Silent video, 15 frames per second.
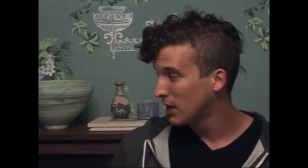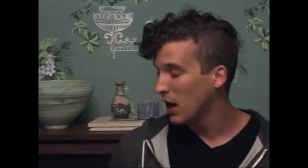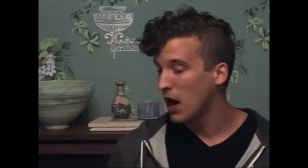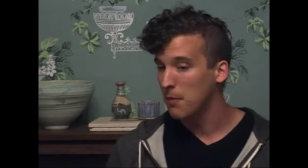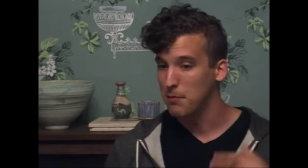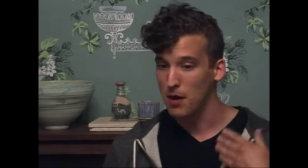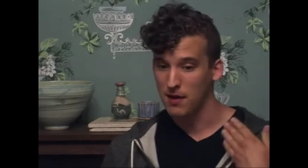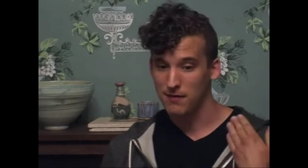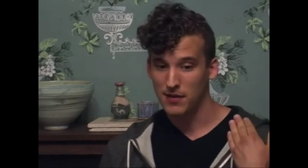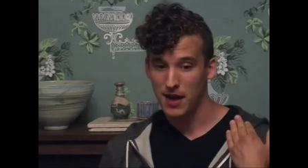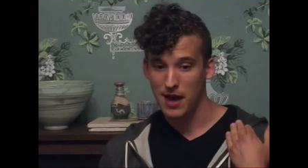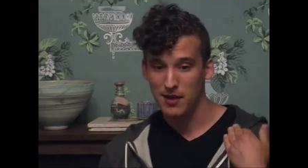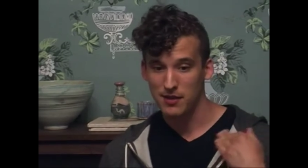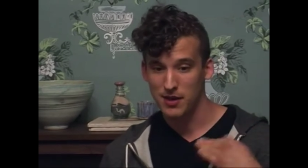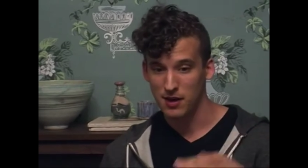above
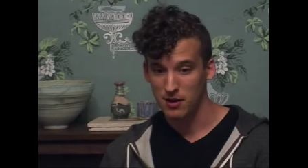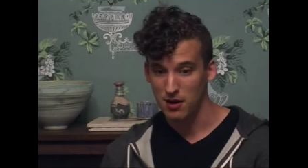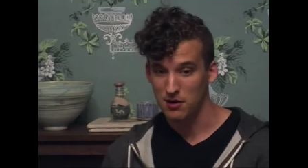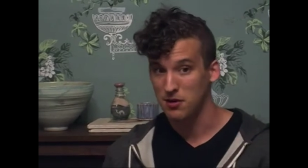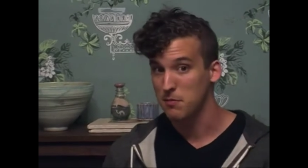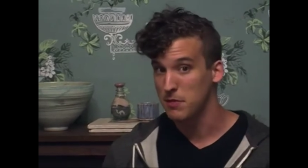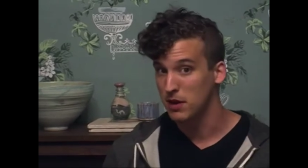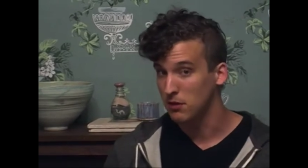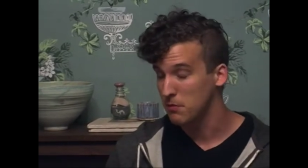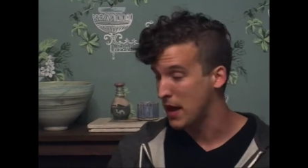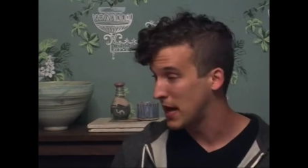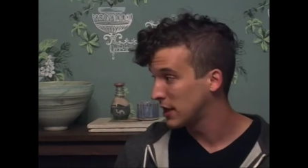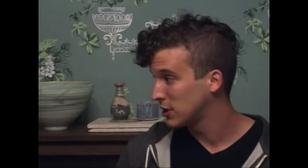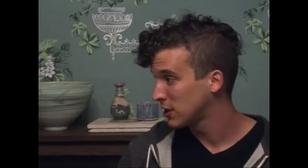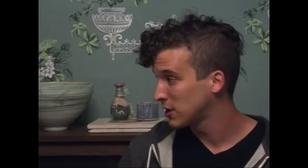that there are the middle
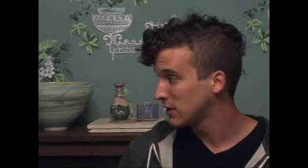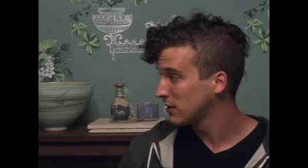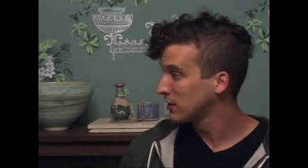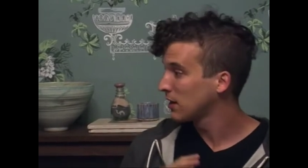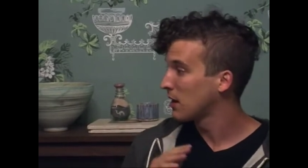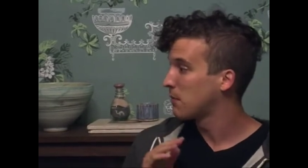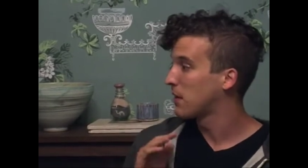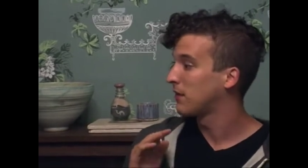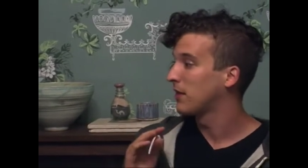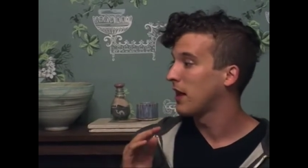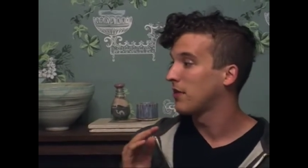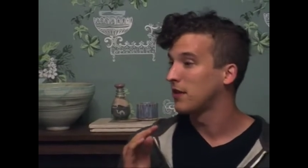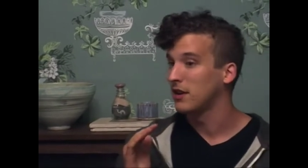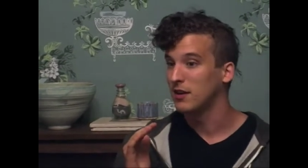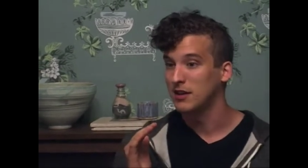managers, above
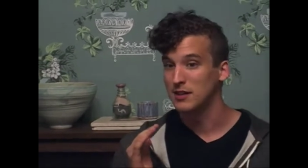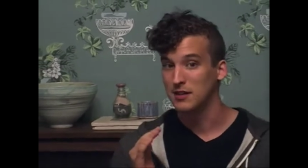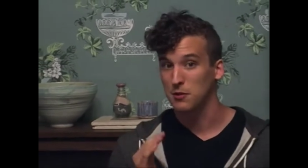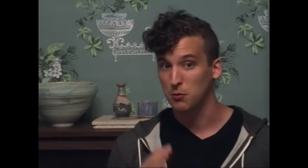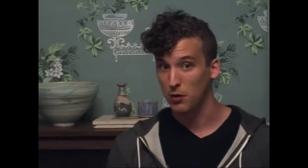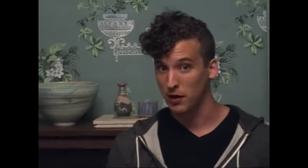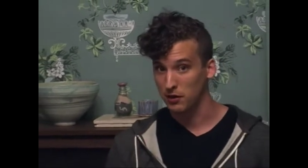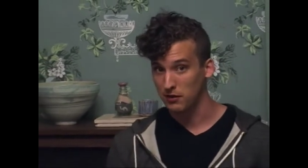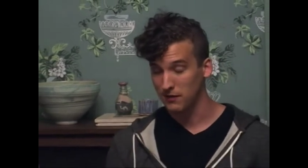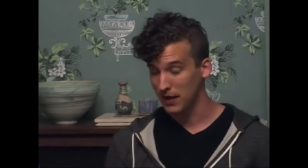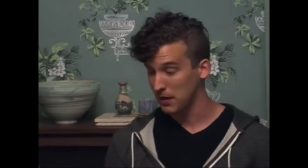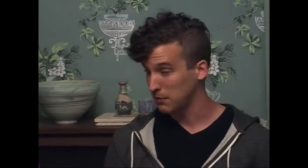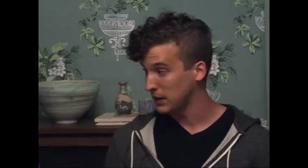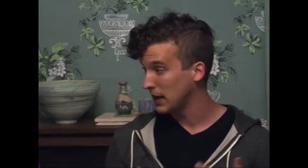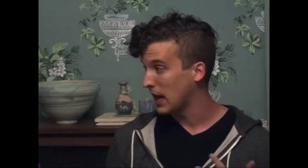that there is the royal
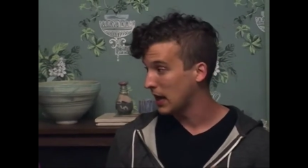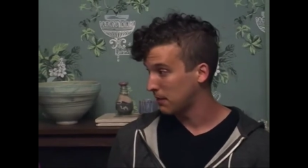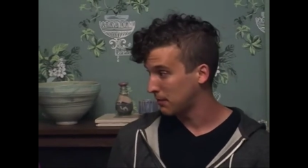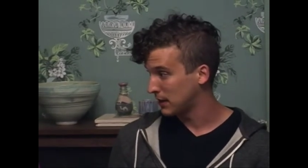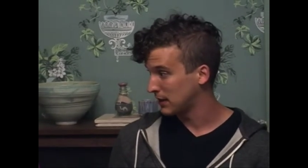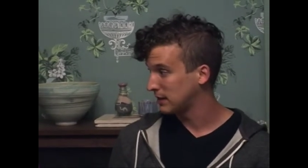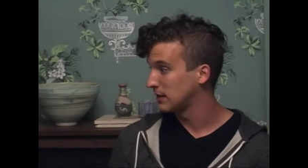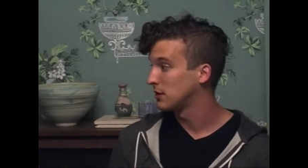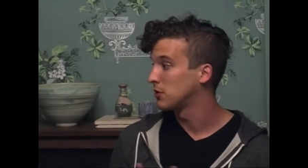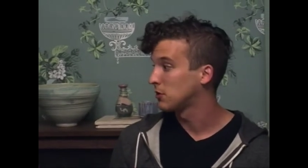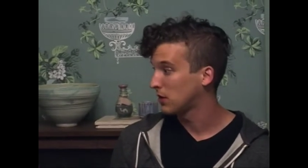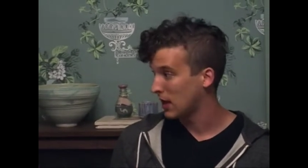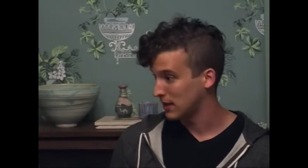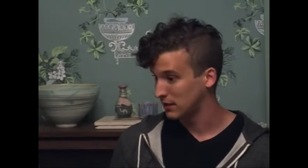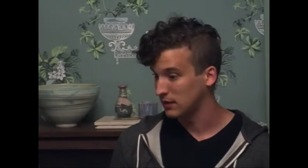family, Oedipus and
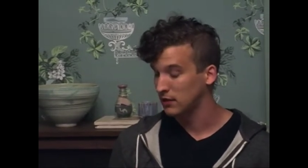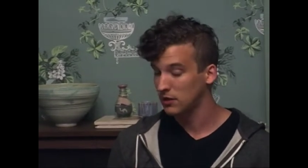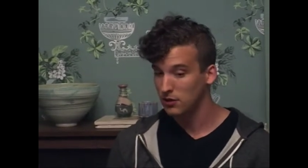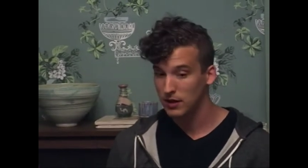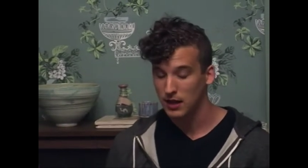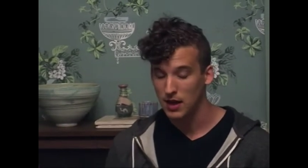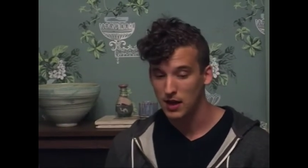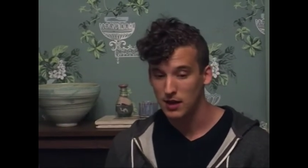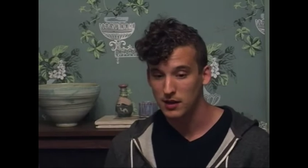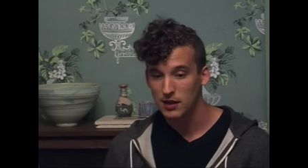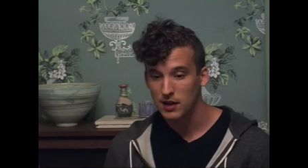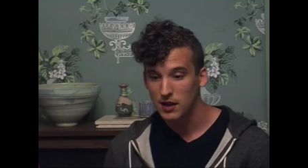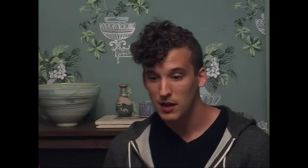Jocasta and Creon,